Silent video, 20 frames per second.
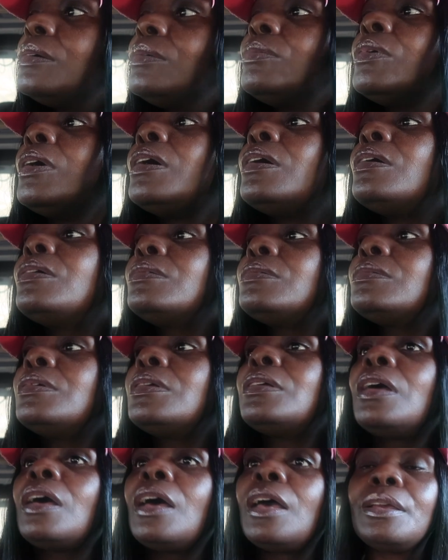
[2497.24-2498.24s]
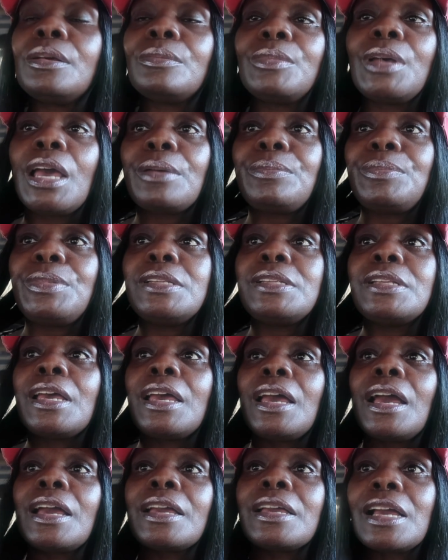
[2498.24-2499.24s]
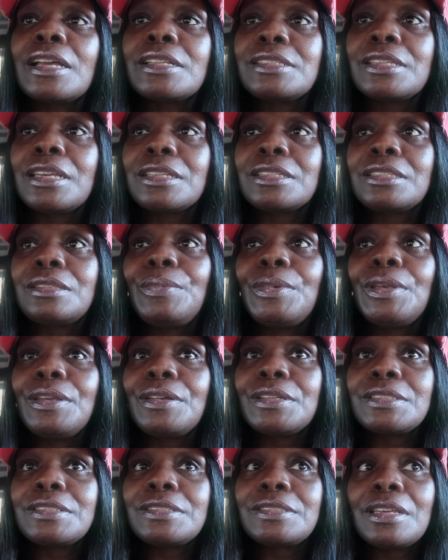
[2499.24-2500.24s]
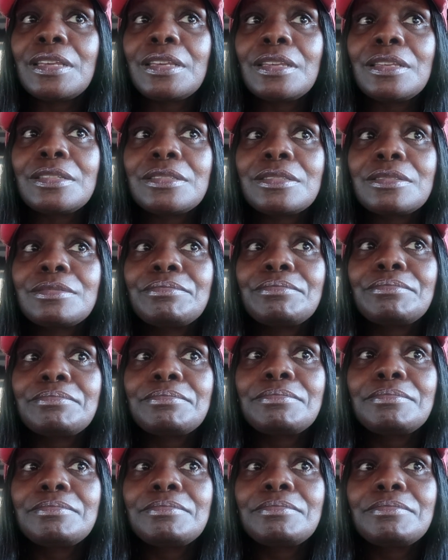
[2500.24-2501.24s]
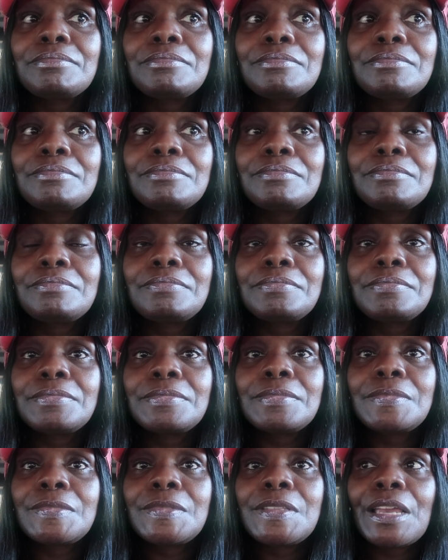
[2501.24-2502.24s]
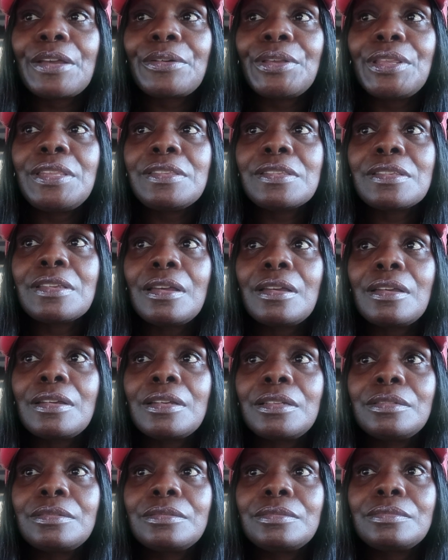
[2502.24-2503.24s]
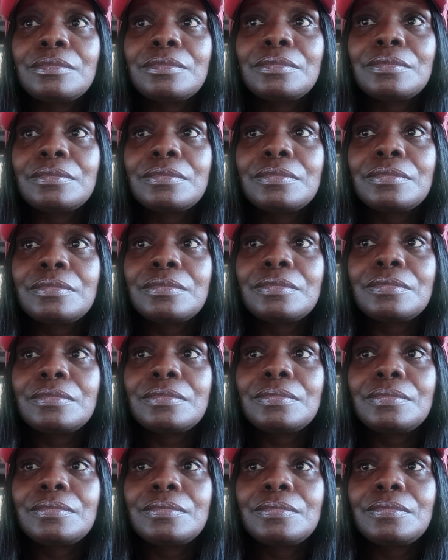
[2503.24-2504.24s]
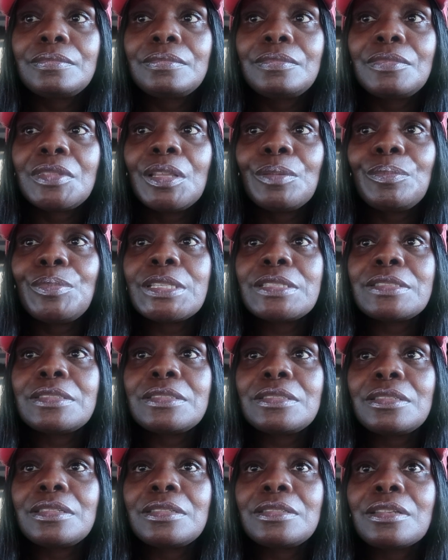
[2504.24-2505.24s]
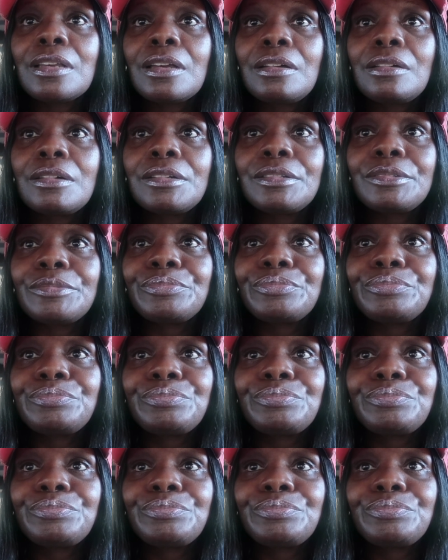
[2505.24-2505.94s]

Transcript: Well, I am happy that I got to experience Ted. Now he's gone. The business is gone.